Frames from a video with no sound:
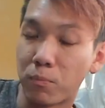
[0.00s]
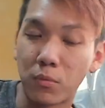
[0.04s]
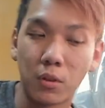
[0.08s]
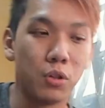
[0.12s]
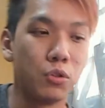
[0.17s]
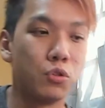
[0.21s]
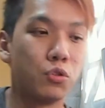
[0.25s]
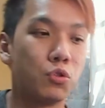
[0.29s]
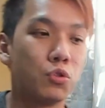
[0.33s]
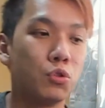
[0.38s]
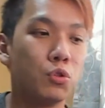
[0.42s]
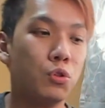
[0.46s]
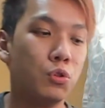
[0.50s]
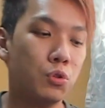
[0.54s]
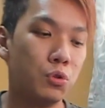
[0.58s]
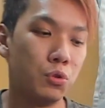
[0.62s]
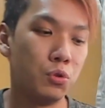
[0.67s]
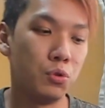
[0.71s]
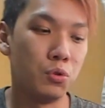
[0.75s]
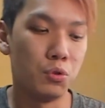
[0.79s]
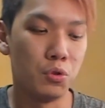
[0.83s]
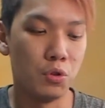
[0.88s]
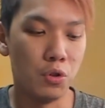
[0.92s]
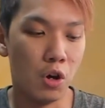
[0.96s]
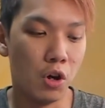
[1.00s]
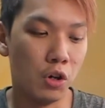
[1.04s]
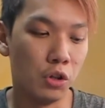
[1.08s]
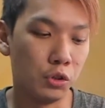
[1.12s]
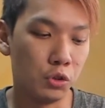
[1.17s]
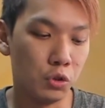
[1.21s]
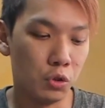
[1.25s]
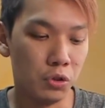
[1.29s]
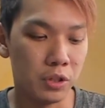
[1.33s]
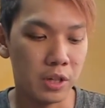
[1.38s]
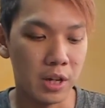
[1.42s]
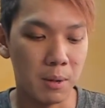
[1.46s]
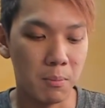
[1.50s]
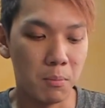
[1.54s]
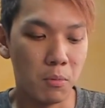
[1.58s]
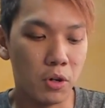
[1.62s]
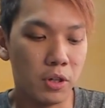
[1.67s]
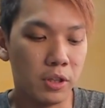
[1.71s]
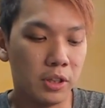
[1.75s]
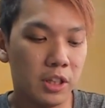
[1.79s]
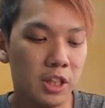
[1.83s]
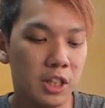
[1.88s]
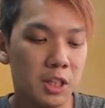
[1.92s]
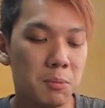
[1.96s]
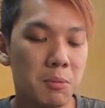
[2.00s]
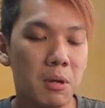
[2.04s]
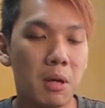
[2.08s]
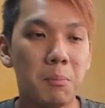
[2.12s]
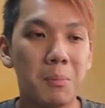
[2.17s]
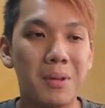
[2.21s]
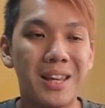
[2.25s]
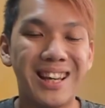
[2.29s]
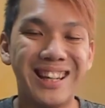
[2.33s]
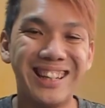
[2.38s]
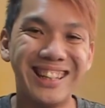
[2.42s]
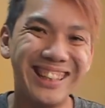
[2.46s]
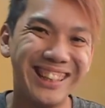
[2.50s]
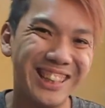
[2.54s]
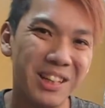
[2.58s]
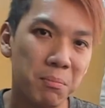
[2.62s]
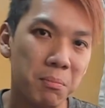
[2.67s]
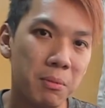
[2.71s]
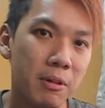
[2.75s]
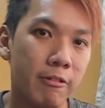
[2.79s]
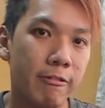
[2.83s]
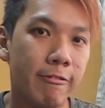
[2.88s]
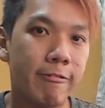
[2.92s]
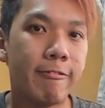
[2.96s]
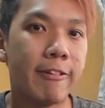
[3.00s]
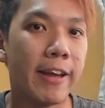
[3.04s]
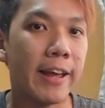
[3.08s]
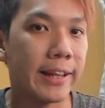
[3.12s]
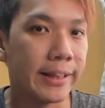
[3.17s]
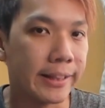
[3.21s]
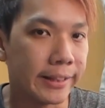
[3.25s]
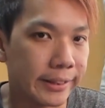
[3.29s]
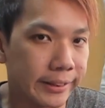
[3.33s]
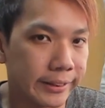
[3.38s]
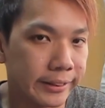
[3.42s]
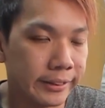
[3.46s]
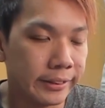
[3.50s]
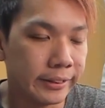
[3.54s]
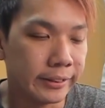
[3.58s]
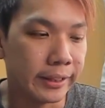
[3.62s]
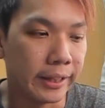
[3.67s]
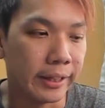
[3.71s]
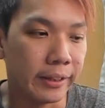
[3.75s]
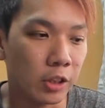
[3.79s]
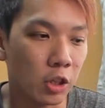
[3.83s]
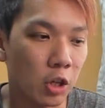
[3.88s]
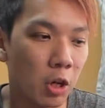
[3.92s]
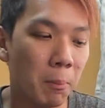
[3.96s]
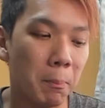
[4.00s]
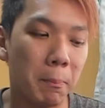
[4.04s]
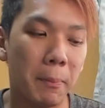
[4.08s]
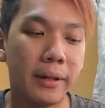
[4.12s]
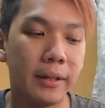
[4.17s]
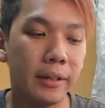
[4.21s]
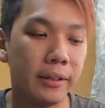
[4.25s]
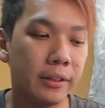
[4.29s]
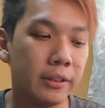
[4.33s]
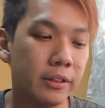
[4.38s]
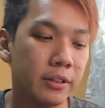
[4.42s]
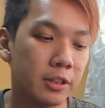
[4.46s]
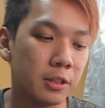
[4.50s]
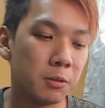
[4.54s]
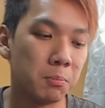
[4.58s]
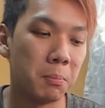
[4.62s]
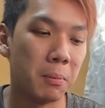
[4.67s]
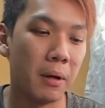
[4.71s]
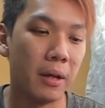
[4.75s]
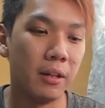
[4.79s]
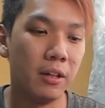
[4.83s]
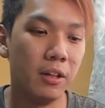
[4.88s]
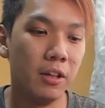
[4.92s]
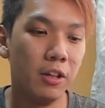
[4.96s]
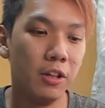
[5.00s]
So although their monitors might be a little bit fatter than competitors, but